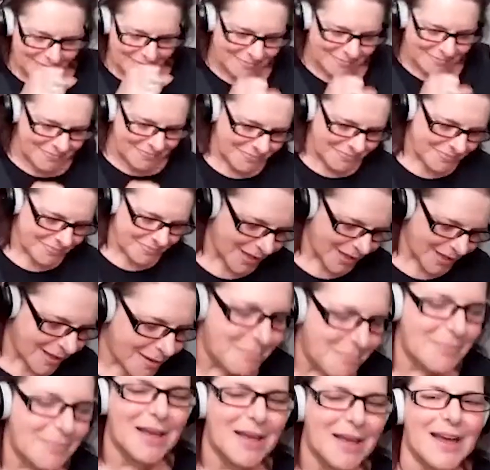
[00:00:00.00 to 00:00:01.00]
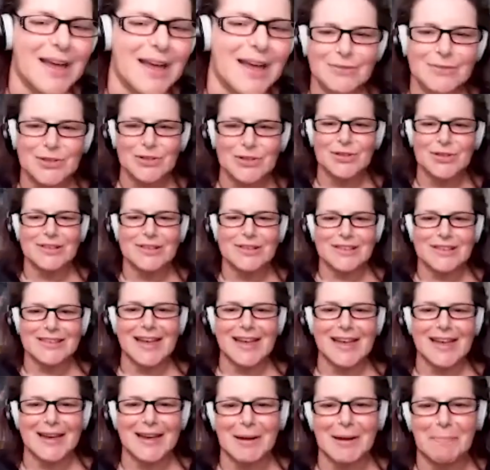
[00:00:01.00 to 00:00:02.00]
um, I'm just going to say
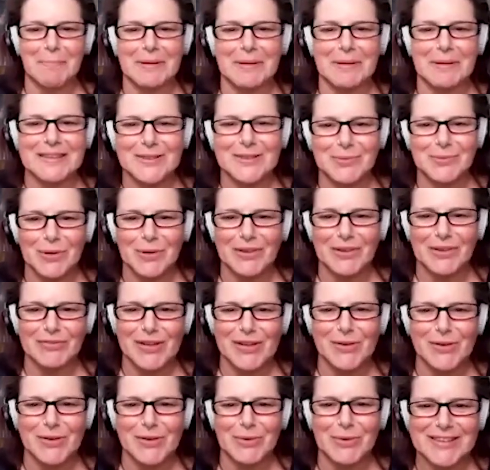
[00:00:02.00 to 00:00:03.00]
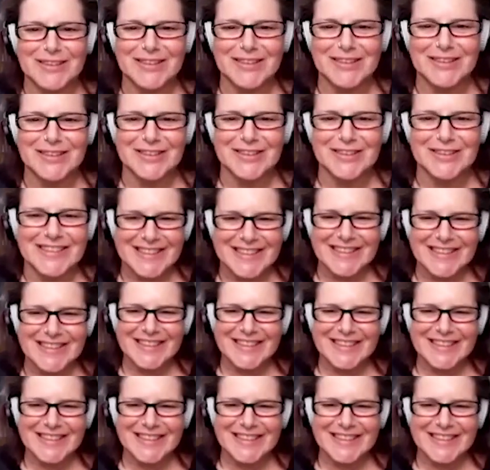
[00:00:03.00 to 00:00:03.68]
I pinched one of your questions.